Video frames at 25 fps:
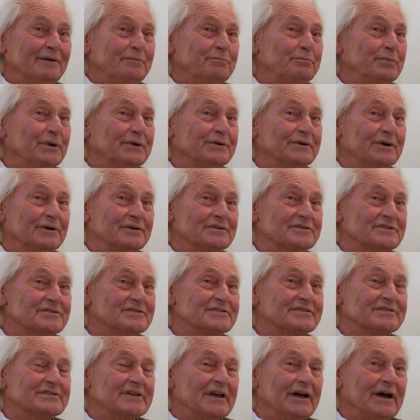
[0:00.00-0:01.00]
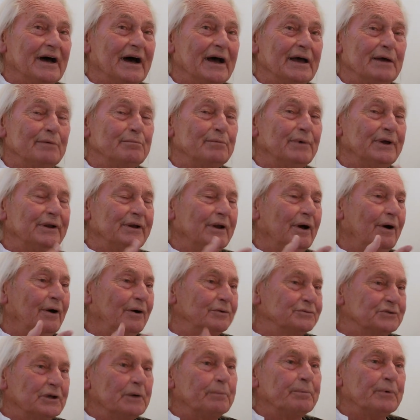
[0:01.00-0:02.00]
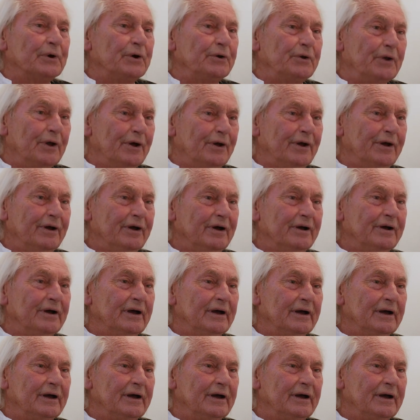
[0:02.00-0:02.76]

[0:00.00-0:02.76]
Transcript: because I'm an entrepreneur.